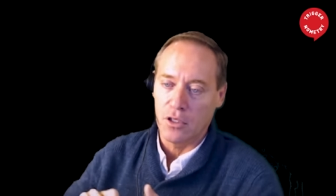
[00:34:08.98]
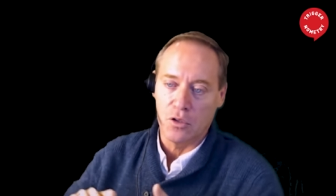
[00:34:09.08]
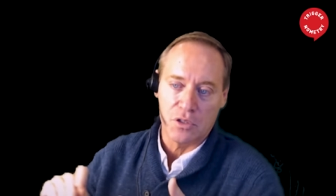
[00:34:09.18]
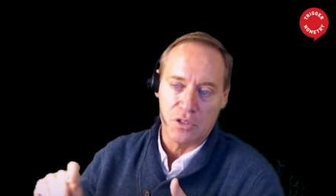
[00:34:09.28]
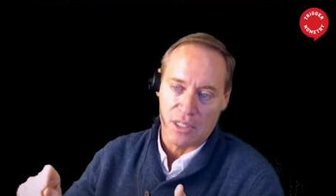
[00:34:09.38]
of it.
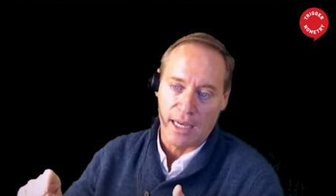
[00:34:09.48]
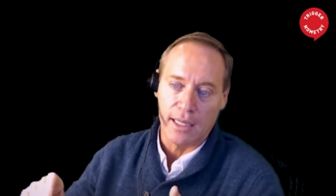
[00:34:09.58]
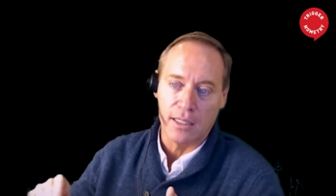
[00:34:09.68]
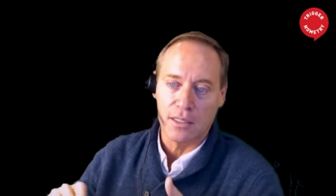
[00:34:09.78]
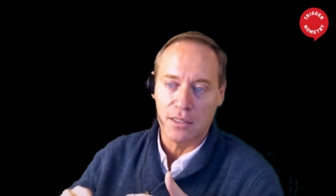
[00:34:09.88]
You could
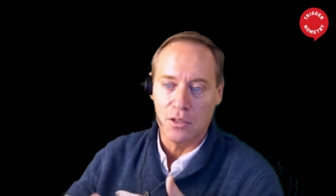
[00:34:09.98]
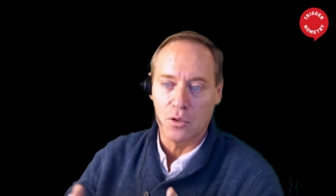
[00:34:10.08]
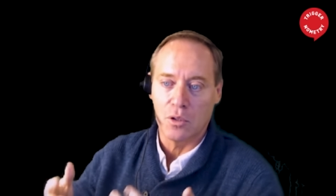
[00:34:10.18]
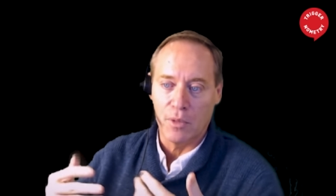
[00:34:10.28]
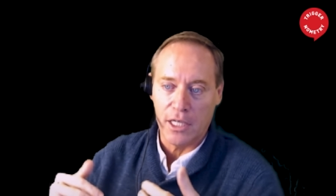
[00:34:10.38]
sign it,
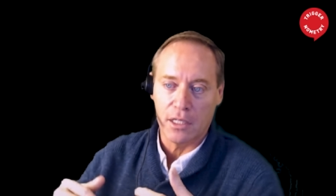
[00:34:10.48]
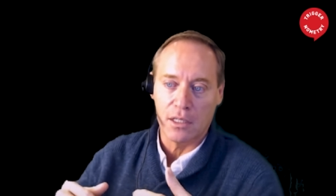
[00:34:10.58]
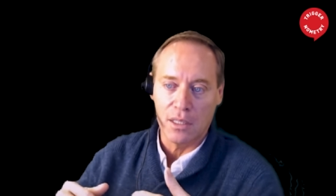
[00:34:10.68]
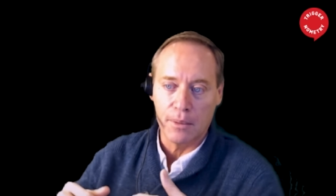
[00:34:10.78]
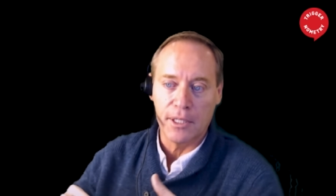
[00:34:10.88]
you could make it
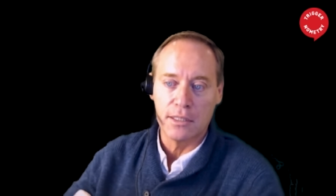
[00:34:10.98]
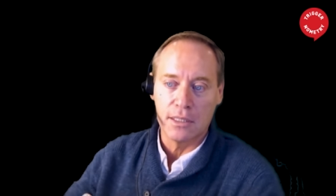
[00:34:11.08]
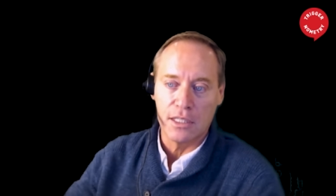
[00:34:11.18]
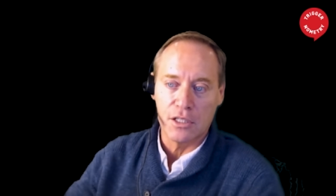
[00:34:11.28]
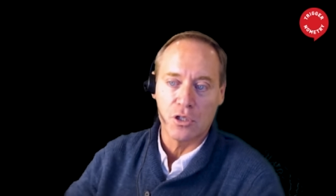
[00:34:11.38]
a limited
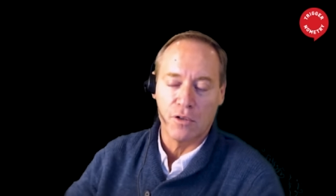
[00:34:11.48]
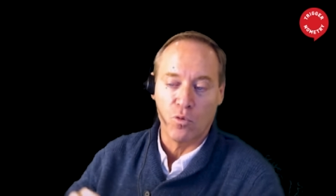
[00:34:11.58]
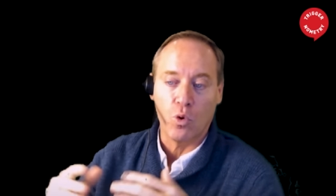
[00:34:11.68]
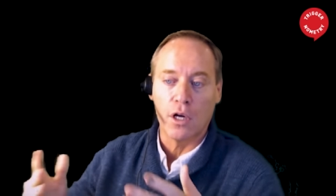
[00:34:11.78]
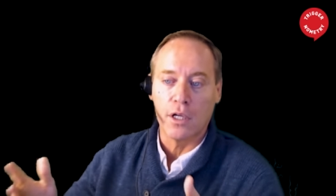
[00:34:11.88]
edition
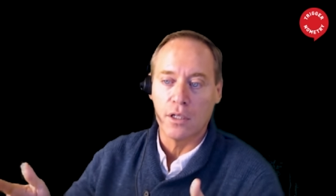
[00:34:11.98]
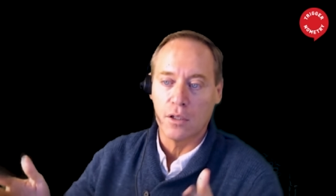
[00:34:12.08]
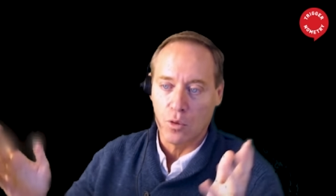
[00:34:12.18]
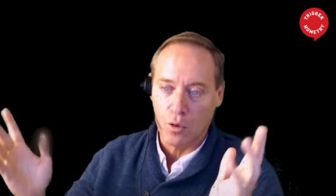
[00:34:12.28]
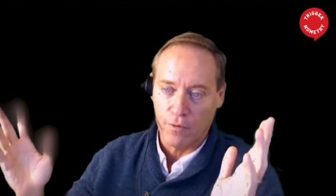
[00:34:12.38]
of
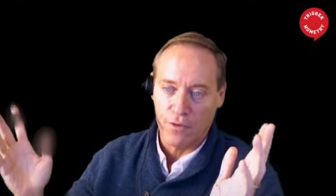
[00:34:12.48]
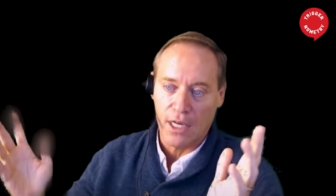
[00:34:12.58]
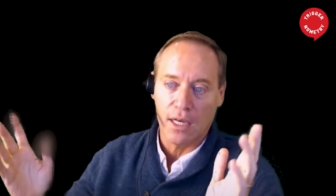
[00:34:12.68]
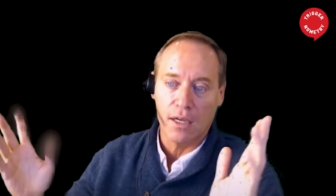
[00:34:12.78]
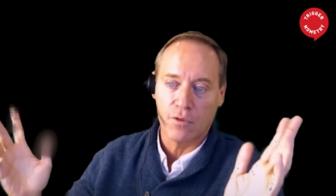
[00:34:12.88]
one or a
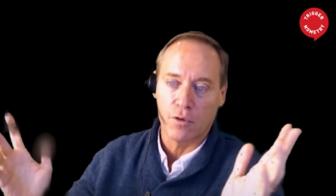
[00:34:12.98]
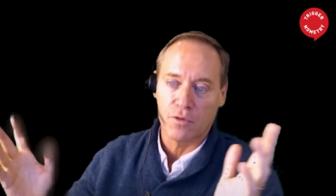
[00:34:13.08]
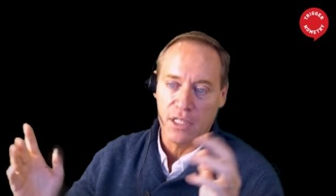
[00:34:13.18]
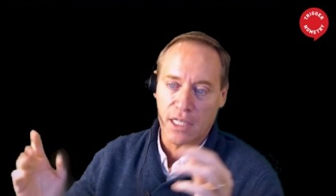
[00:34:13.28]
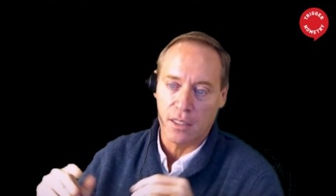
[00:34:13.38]
five or
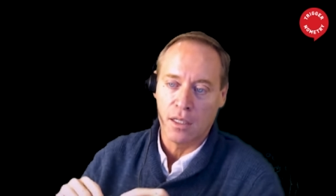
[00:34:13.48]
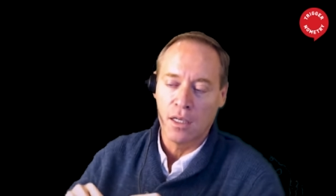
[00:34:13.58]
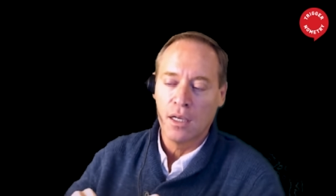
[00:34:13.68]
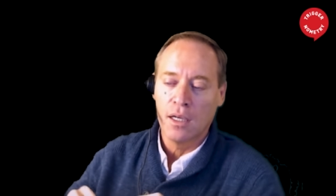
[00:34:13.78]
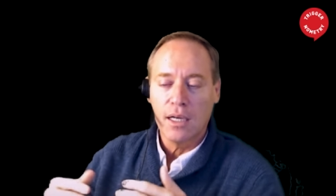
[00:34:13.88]
of 10
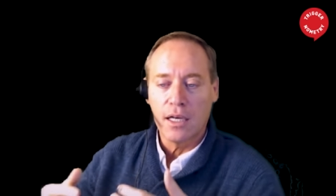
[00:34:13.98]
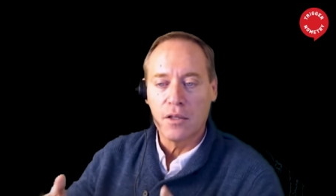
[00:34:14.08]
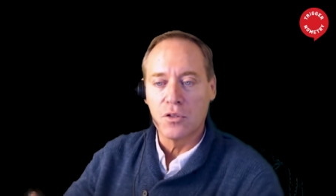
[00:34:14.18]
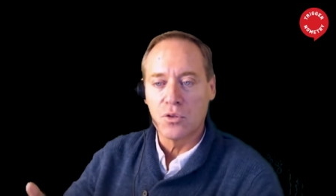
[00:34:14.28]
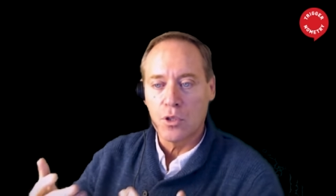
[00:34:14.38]

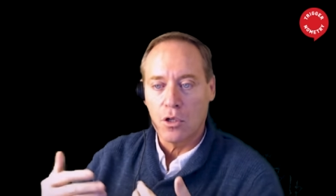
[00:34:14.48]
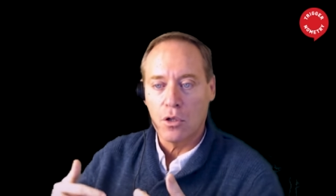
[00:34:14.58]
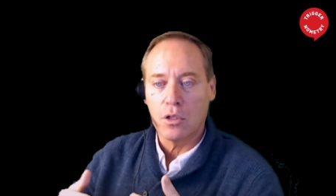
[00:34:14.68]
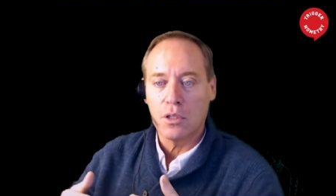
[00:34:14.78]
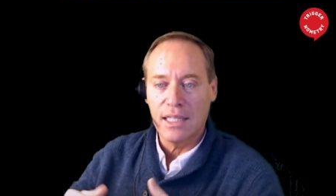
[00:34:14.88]
and those would
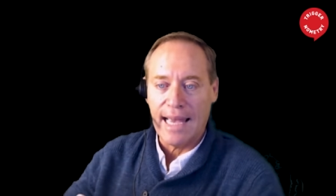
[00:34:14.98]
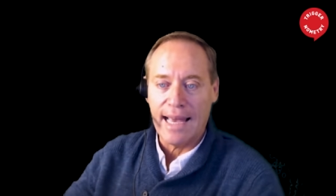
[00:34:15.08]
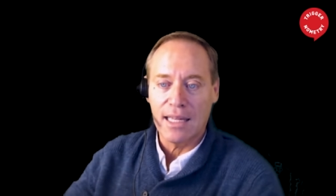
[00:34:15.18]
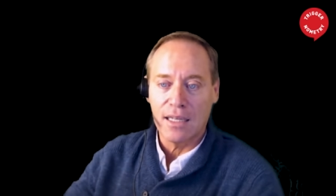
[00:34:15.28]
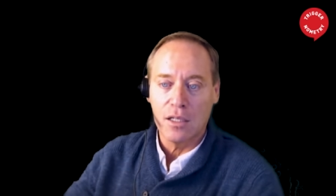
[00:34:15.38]
all
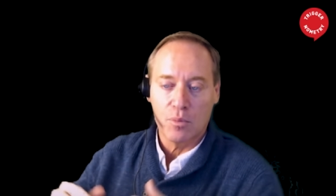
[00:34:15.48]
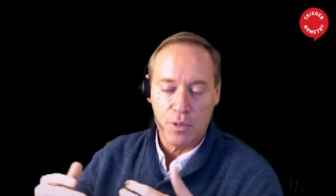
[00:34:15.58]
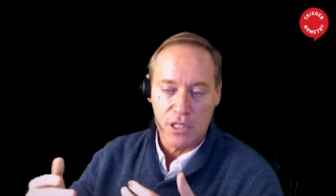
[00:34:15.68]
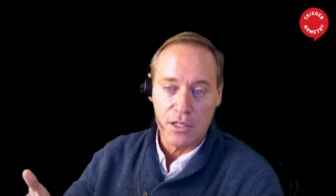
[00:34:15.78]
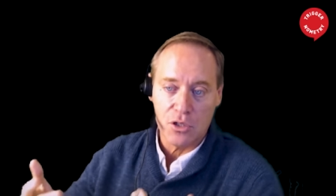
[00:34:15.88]
add
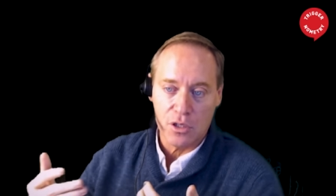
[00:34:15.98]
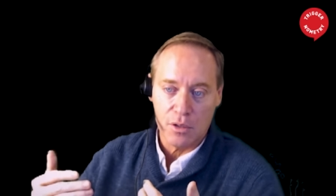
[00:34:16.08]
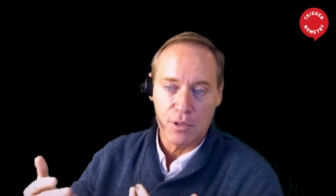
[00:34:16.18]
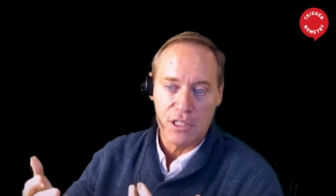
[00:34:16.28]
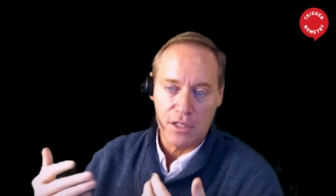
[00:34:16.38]

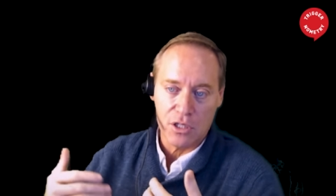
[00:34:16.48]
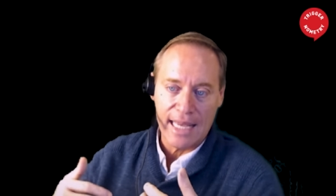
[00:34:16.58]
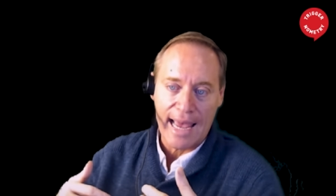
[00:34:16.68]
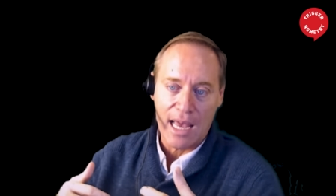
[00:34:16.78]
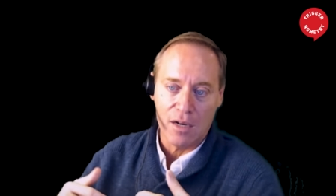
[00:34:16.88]
potentially
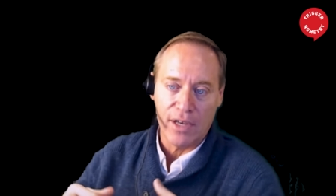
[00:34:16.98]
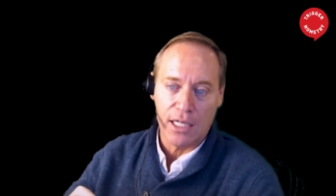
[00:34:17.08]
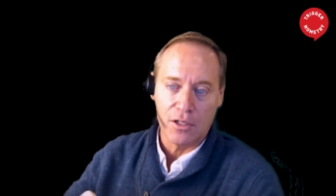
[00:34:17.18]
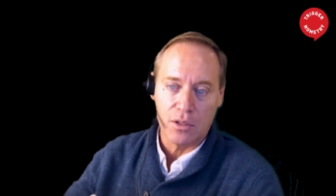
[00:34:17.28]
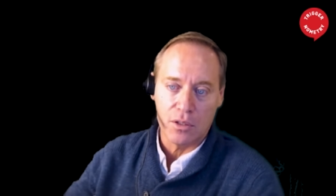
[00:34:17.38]
potentially add
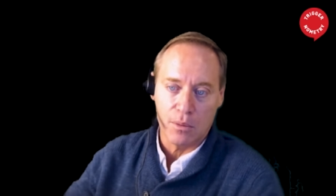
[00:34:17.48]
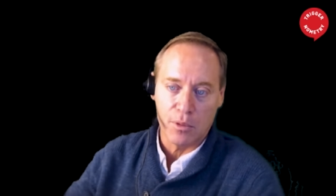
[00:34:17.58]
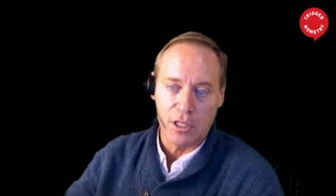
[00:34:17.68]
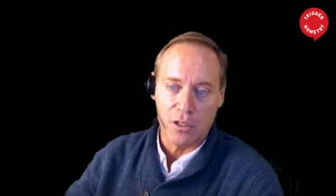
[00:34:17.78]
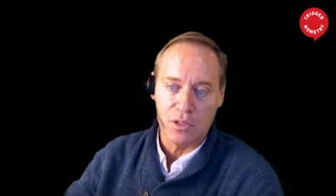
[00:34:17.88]
value to
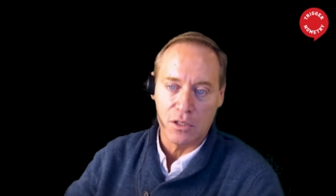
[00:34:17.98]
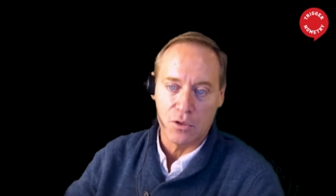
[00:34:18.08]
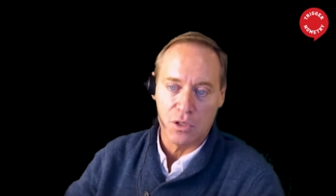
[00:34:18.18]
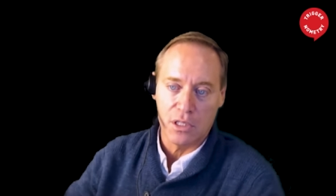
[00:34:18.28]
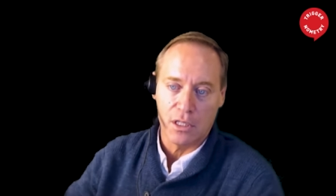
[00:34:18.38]
somebody who's
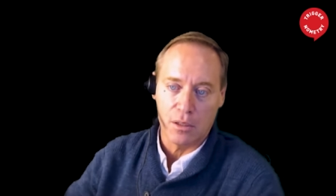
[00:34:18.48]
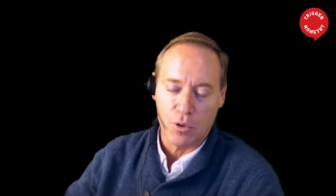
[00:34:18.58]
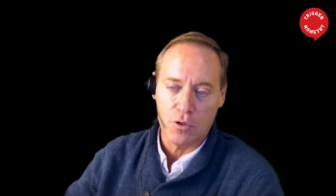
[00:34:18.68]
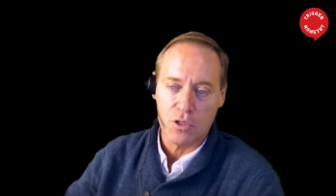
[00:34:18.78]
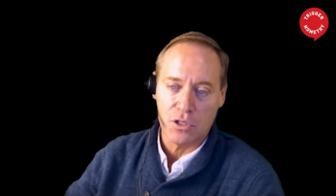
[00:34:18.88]
interested in
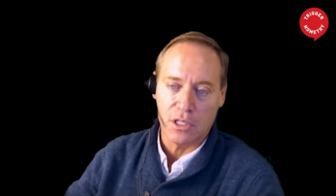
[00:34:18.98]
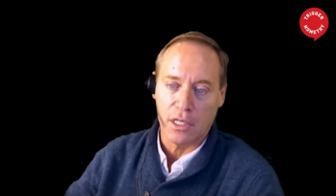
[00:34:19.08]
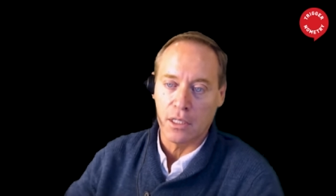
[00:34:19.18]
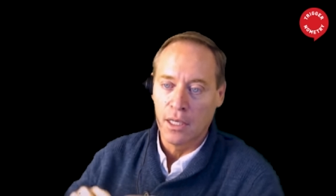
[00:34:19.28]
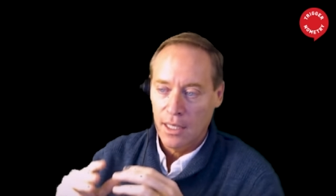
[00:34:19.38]

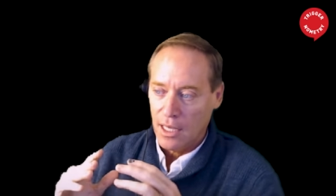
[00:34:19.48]
purchasing it